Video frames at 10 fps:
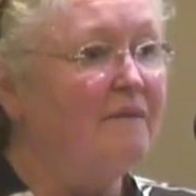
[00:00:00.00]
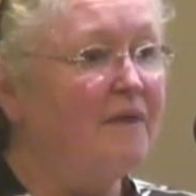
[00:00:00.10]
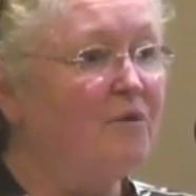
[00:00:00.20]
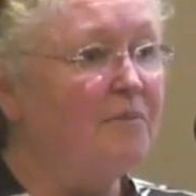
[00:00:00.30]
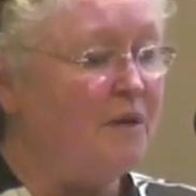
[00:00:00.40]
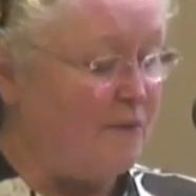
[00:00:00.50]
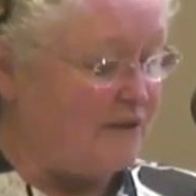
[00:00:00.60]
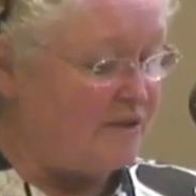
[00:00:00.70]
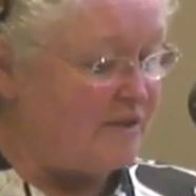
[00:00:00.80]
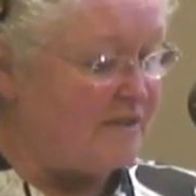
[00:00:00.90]
There will be
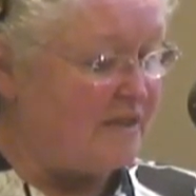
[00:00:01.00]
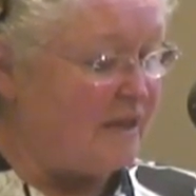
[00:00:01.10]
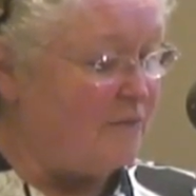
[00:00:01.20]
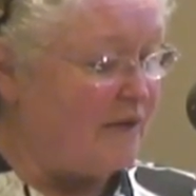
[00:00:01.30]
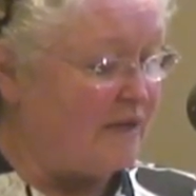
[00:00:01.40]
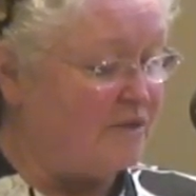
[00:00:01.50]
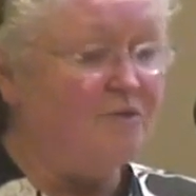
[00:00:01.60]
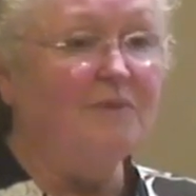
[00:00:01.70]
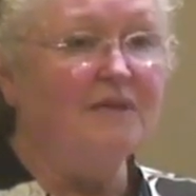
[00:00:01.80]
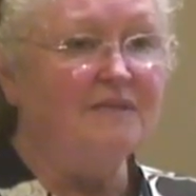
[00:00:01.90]
questions that they will get
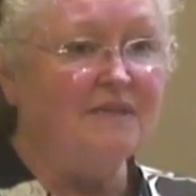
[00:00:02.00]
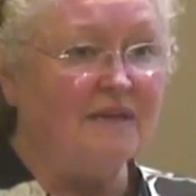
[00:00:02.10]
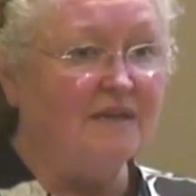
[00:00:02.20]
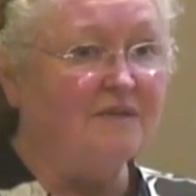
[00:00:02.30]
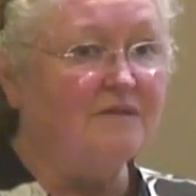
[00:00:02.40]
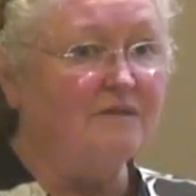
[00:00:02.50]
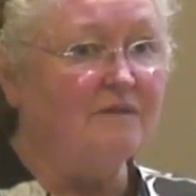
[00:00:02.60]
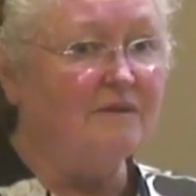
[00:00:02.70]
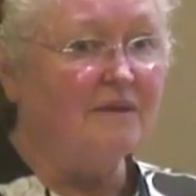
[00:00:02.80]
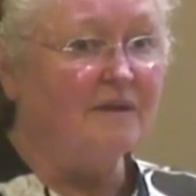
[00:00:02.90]
two minutes to answer.